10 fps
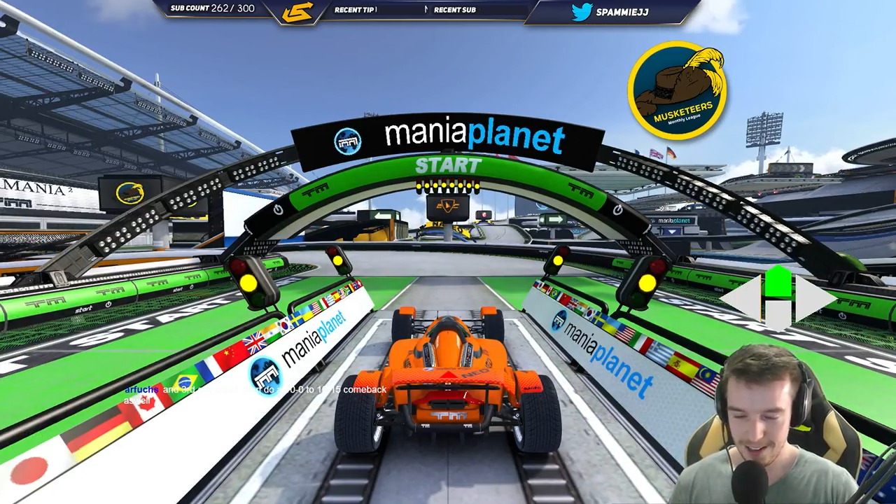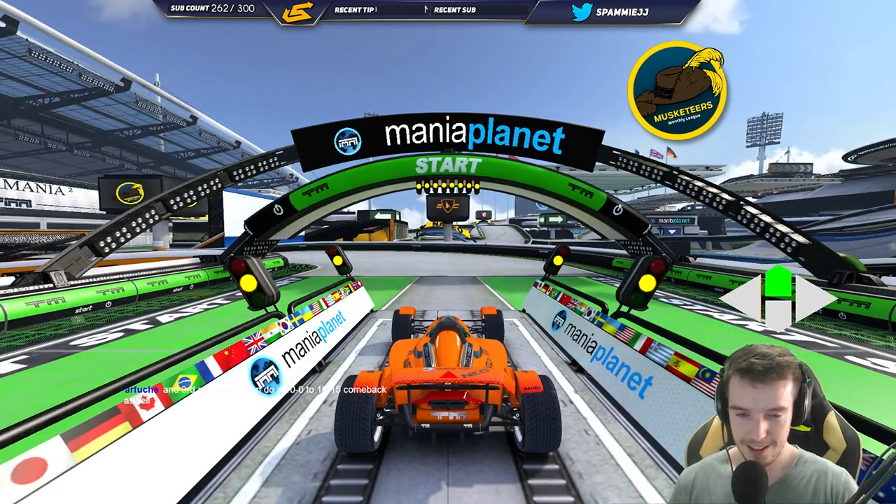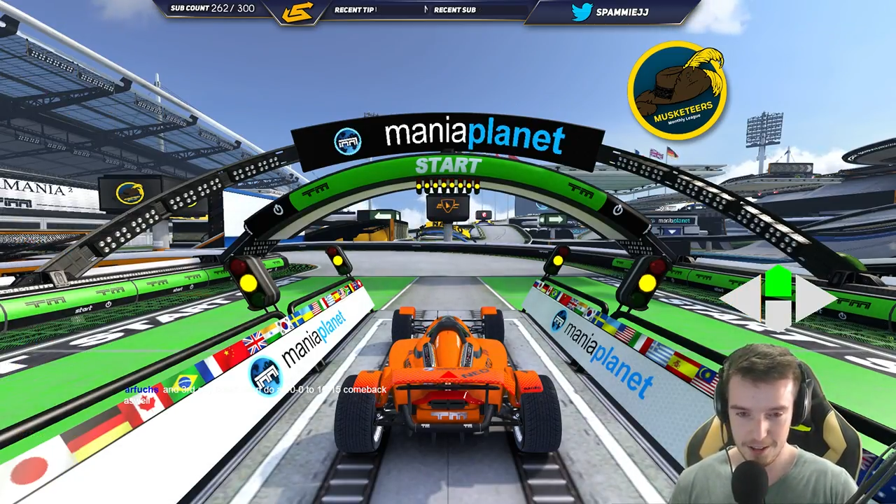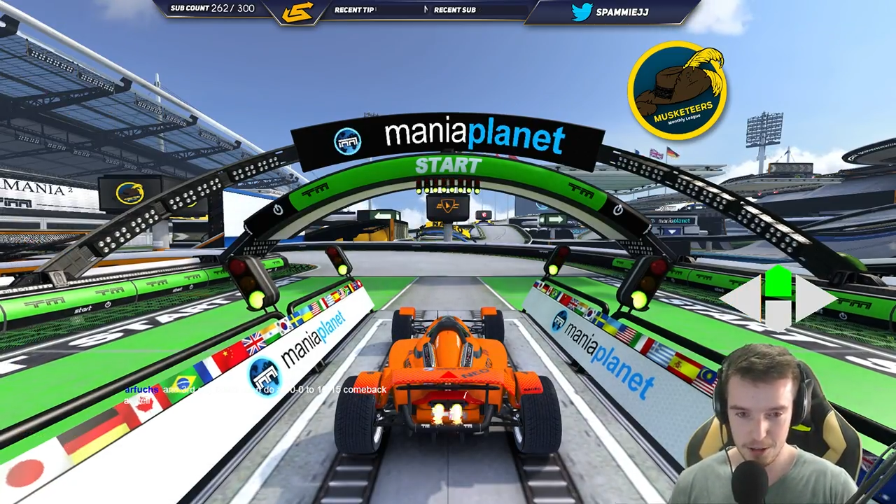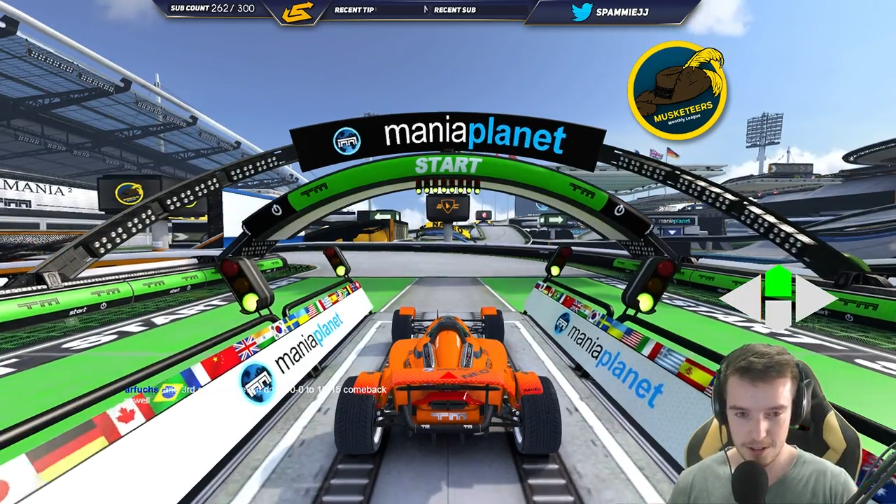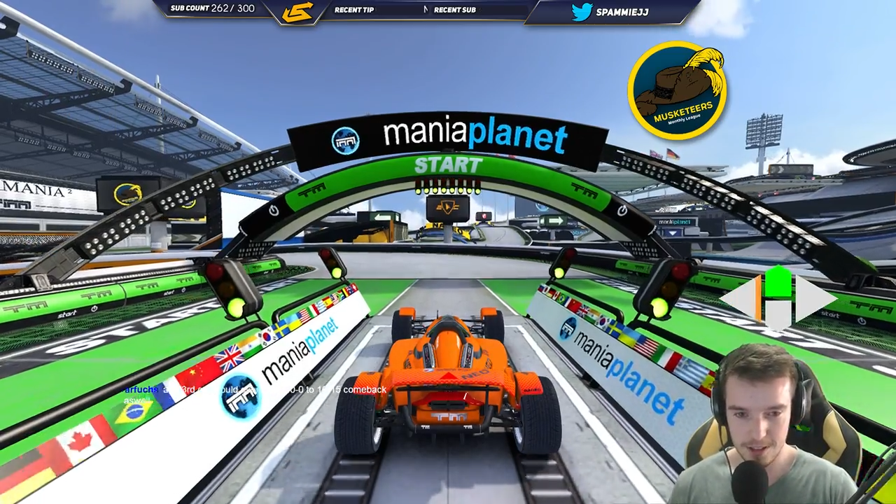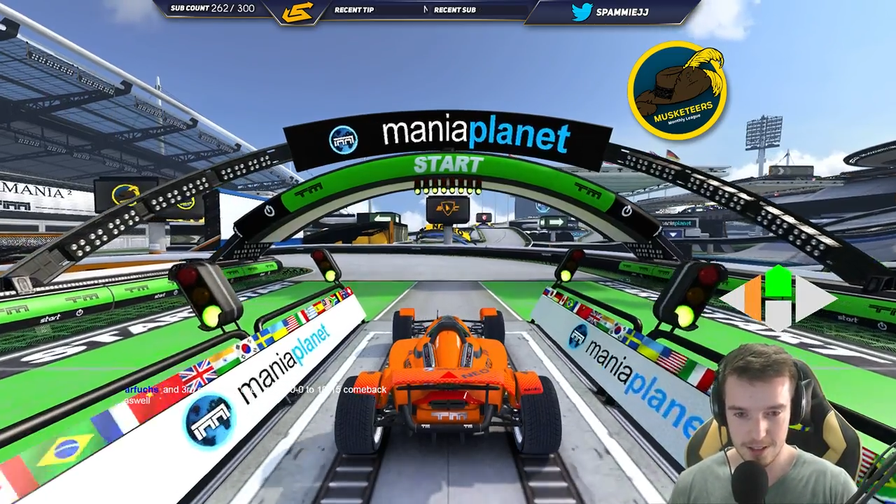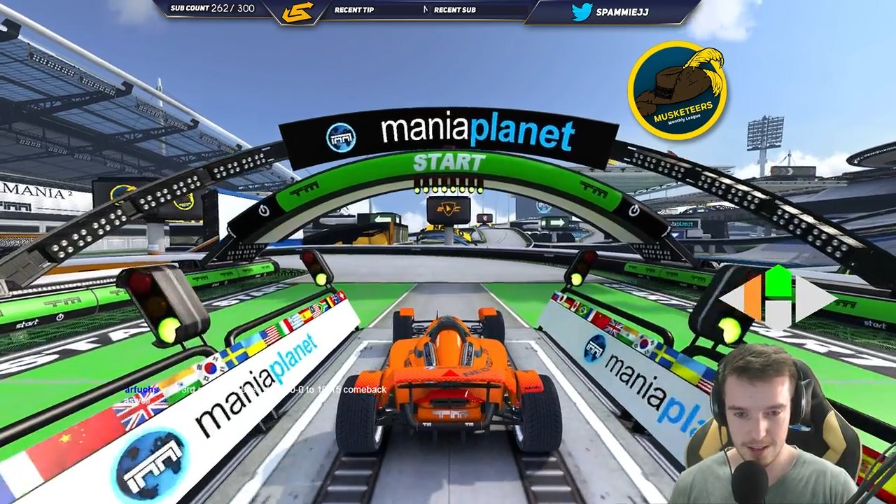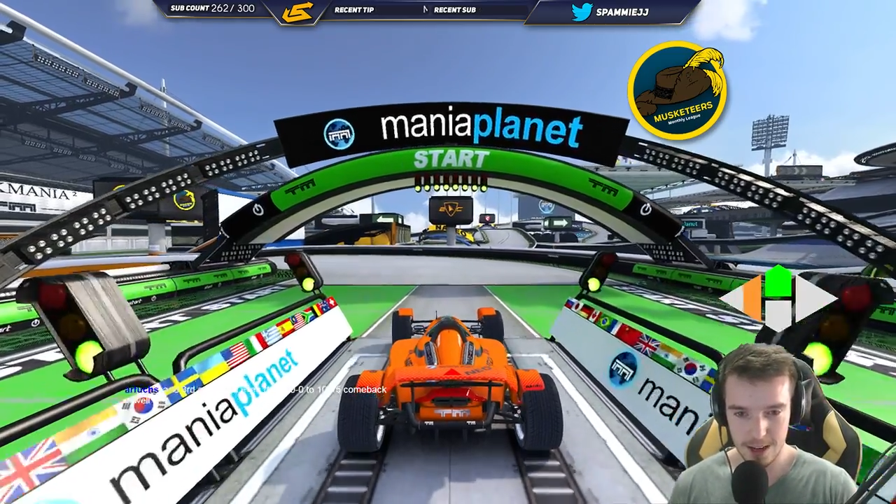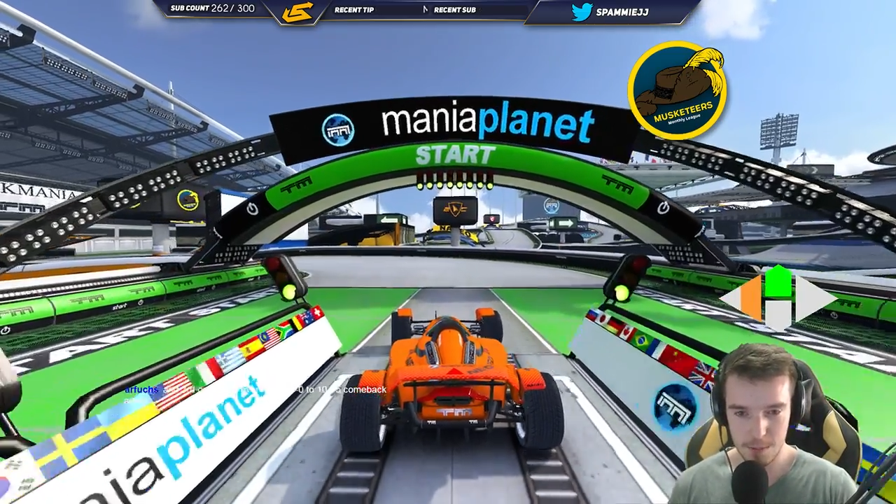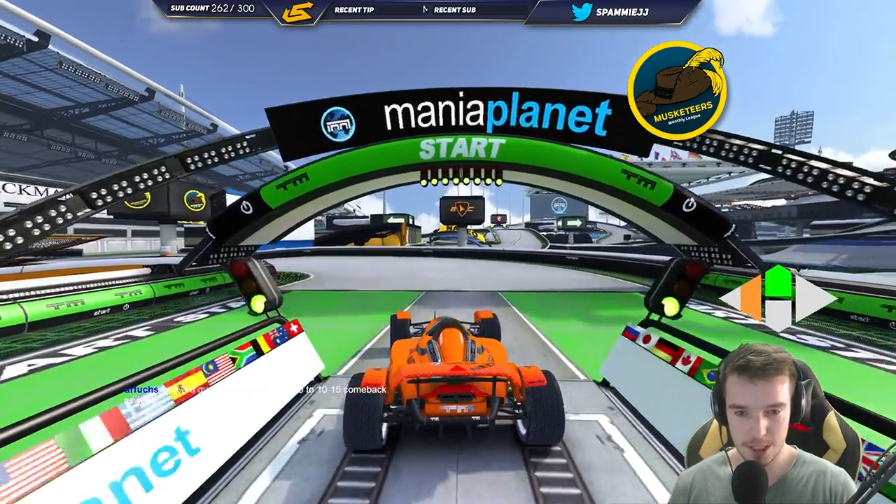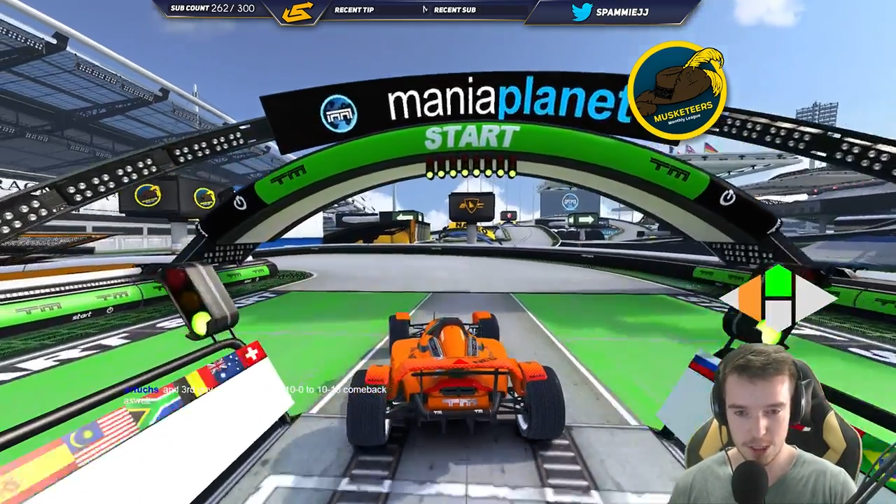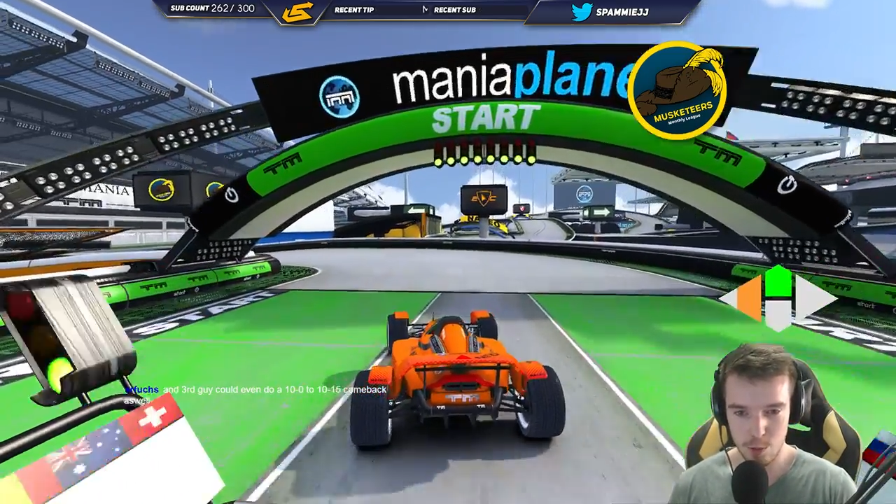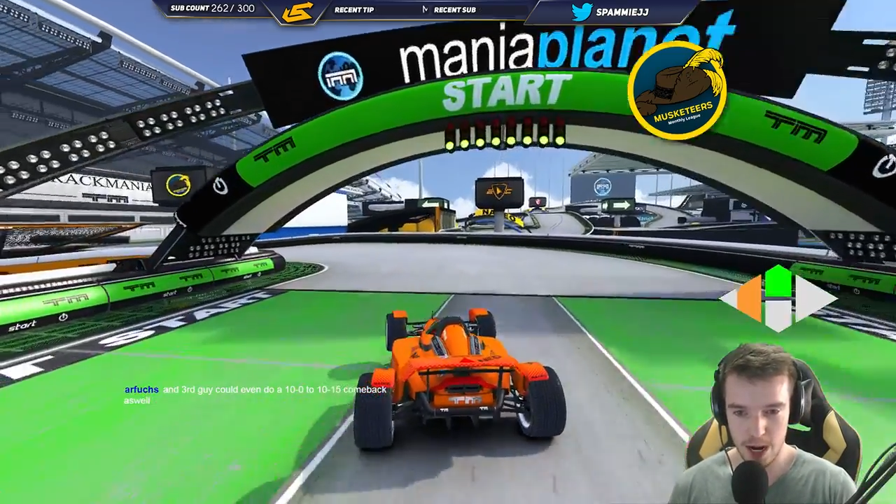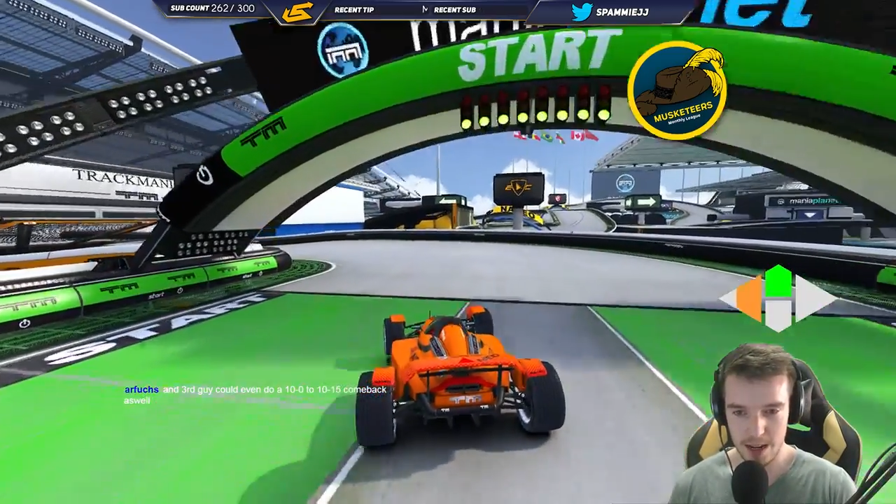Dude, I'm like
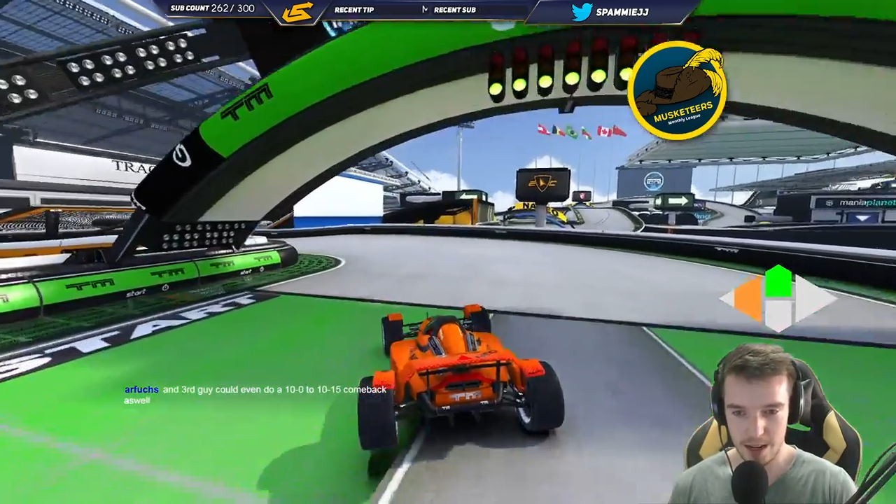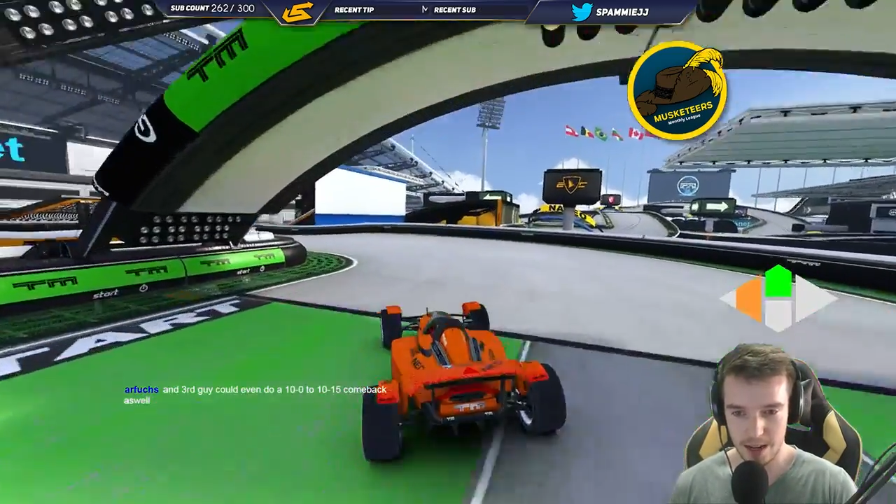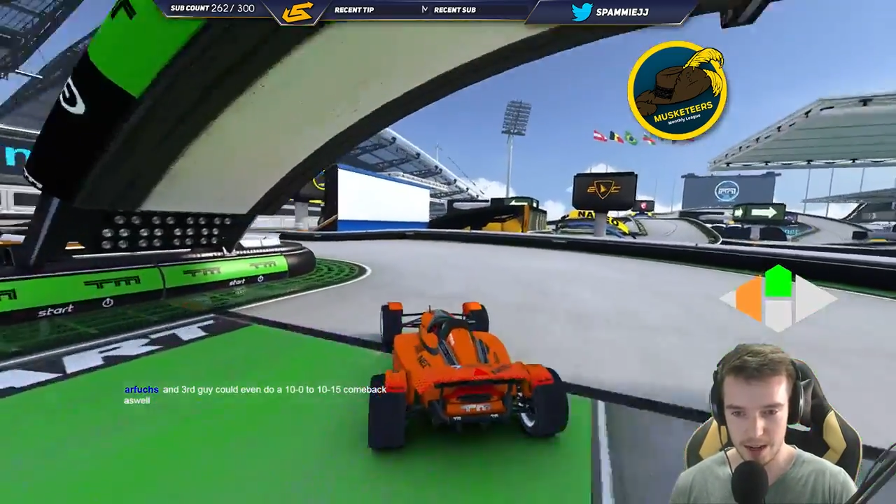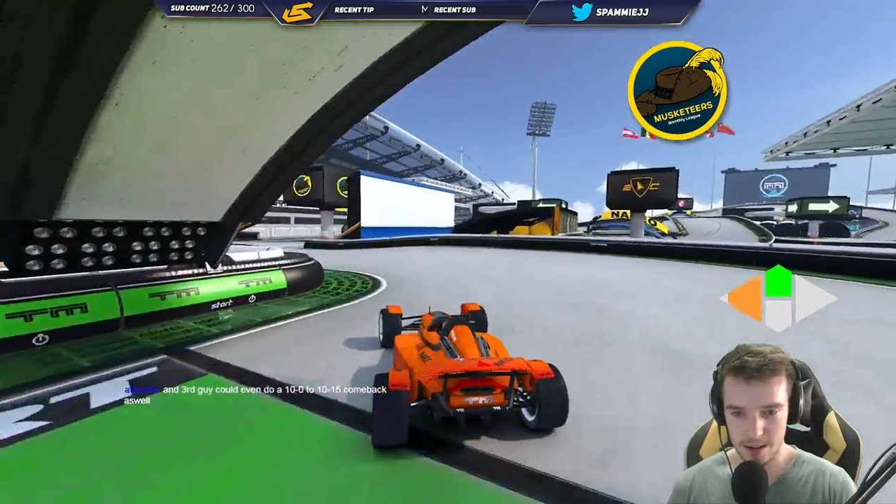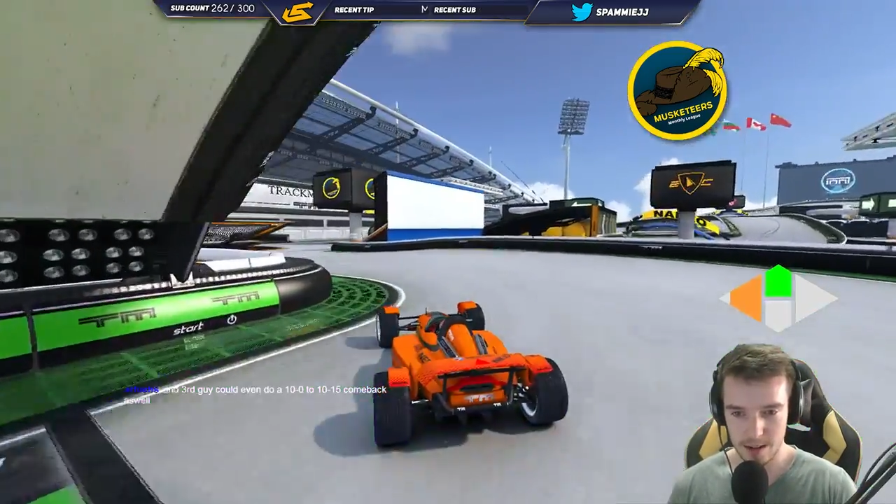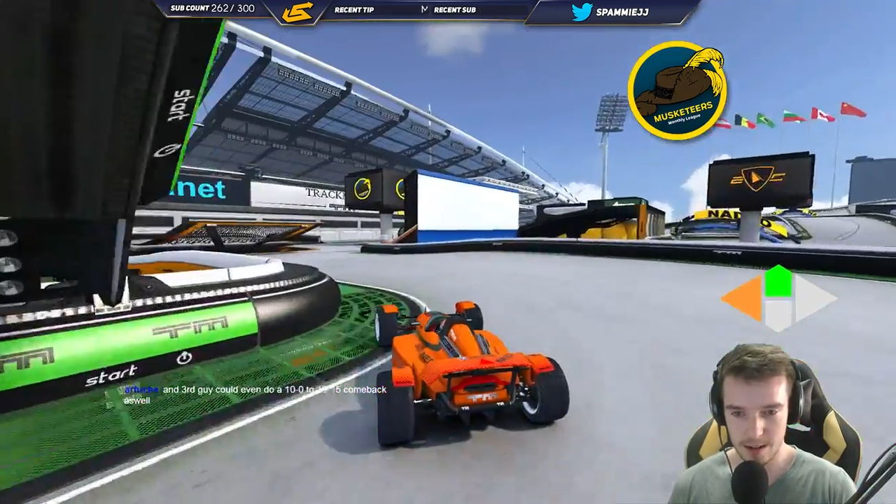sweating here.